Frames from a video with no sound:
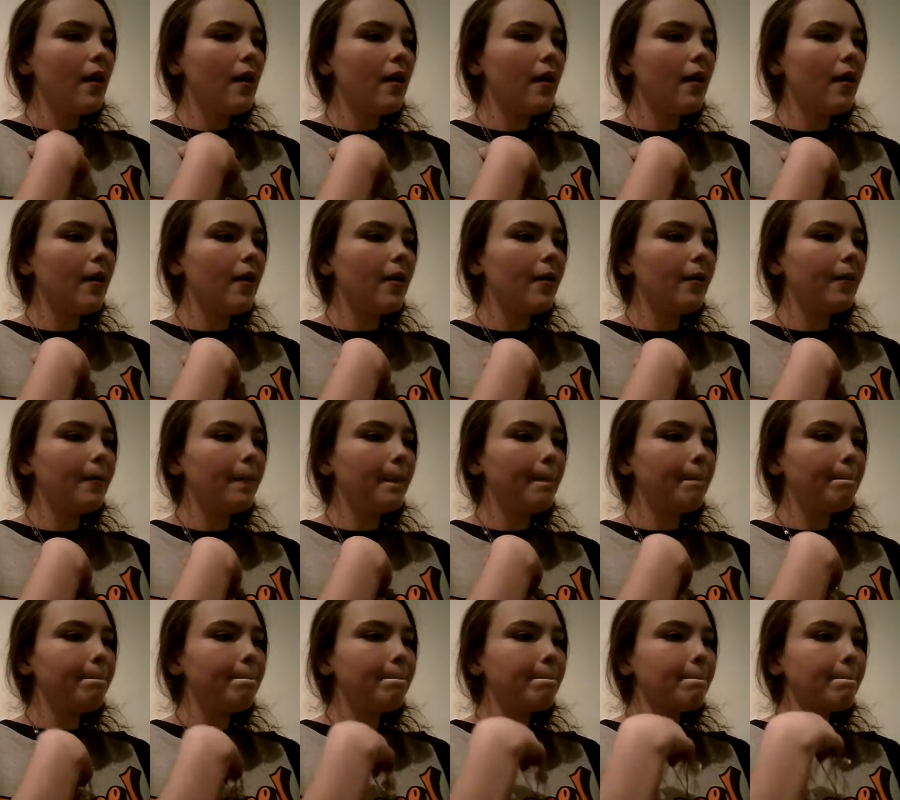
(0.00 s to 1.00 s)
And
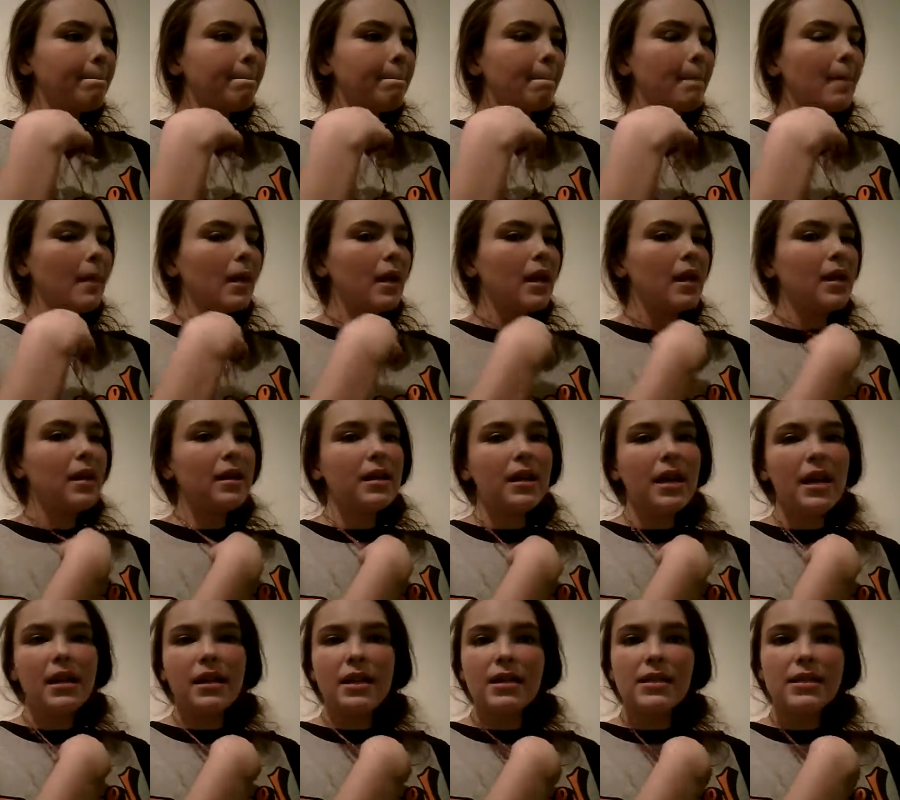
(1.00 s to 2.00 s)

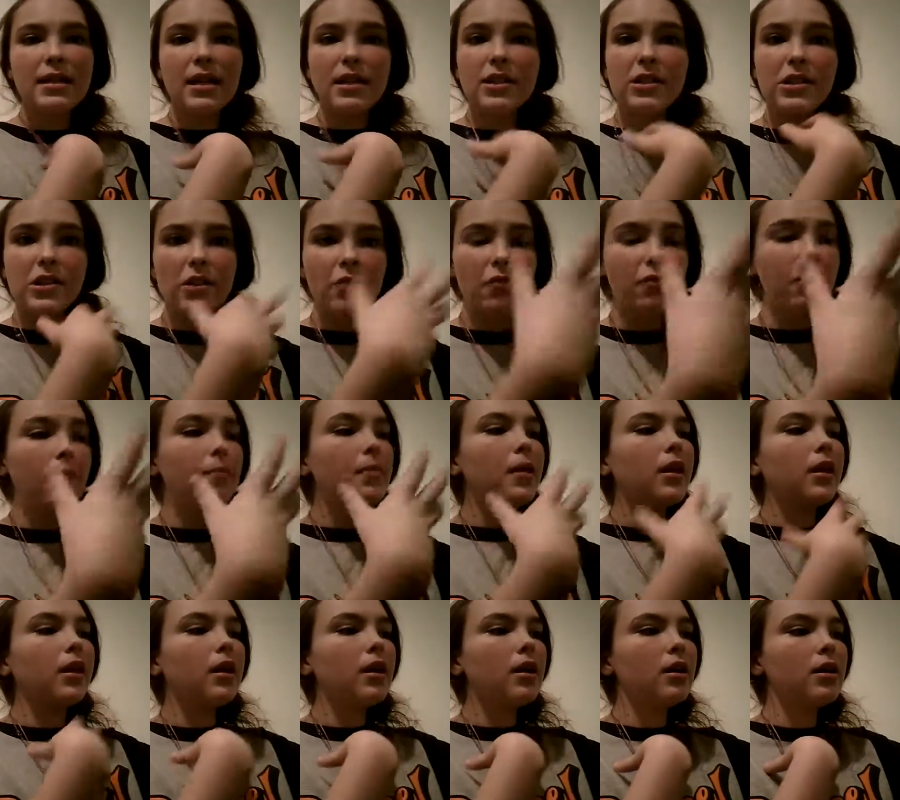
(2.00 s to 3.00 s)
it's so
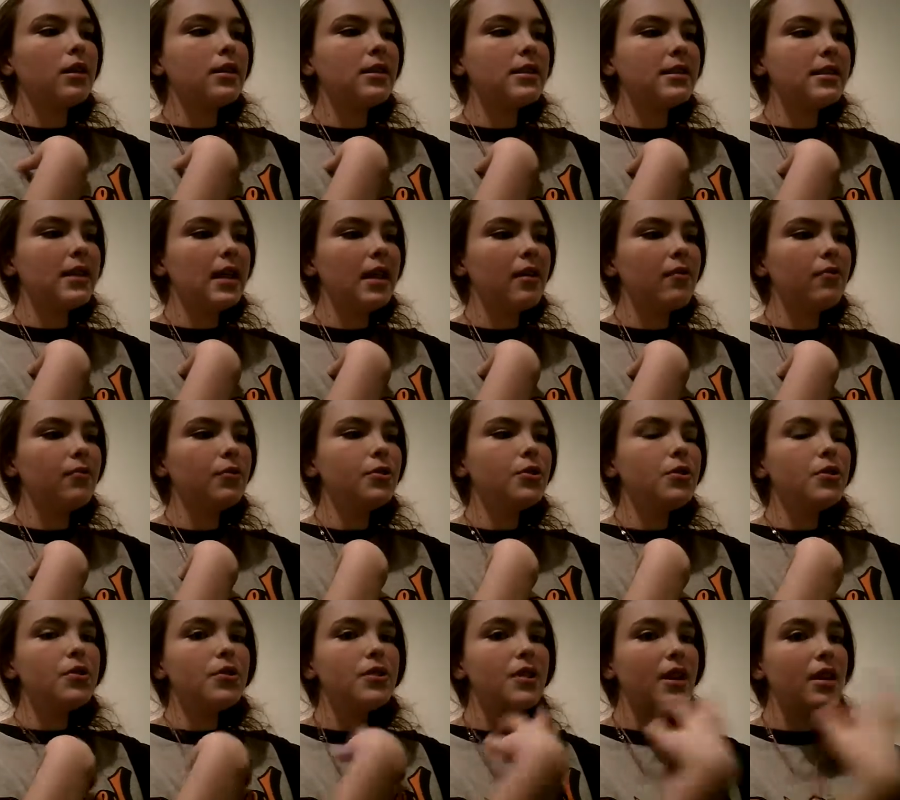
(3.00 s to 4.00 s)
familiar and safe, which
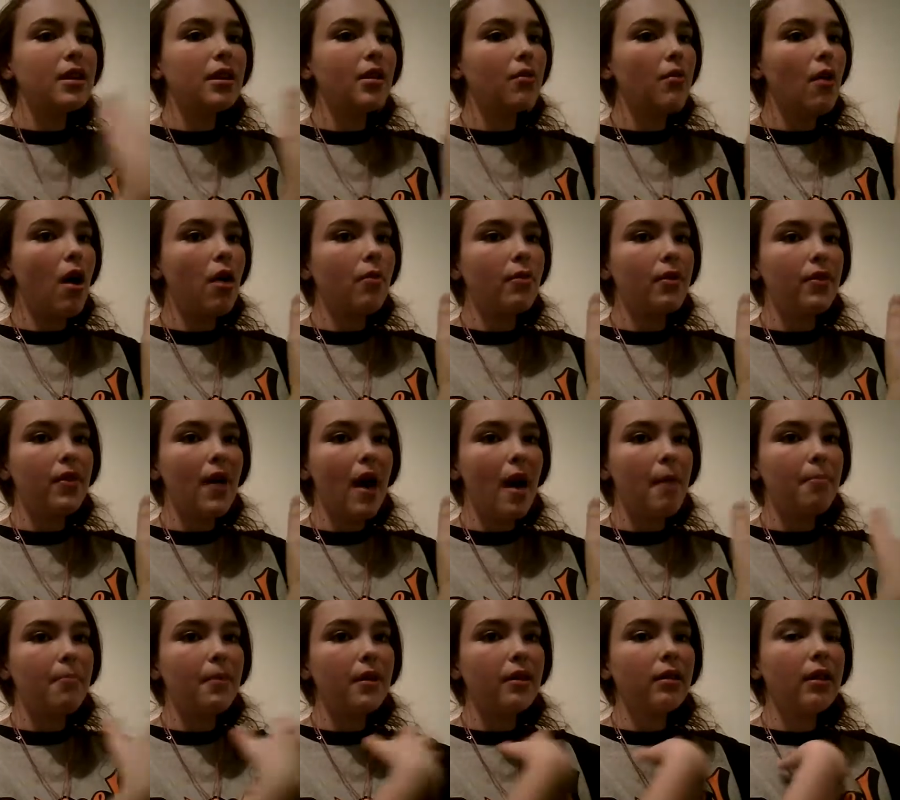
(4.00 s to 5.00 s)
there's nothing wrong with
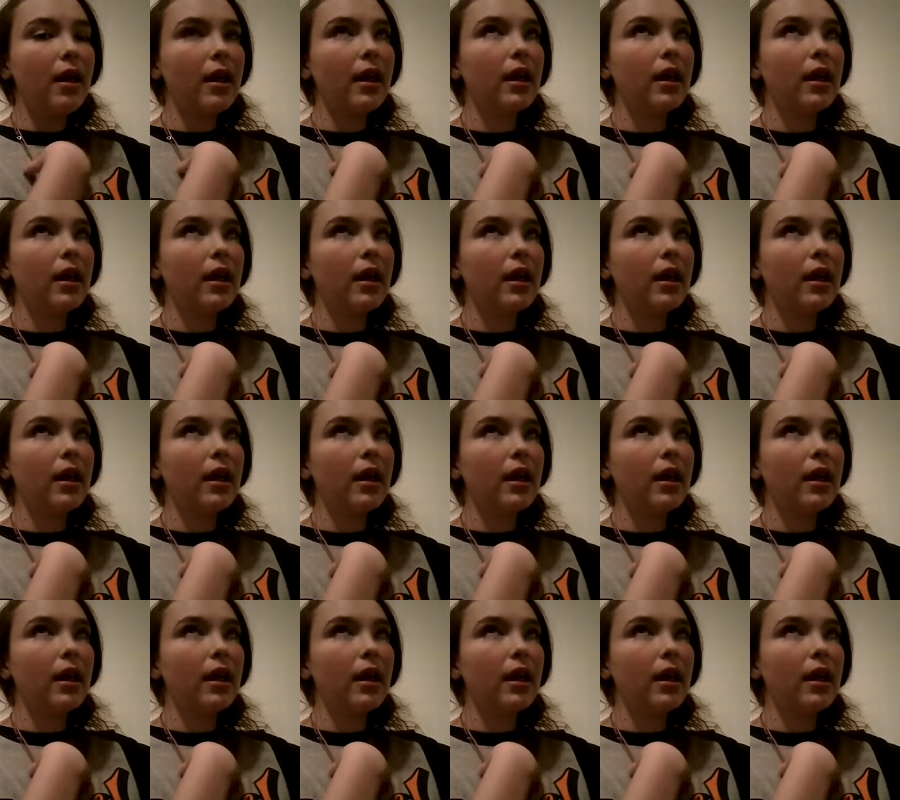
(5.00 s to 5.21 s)
that, but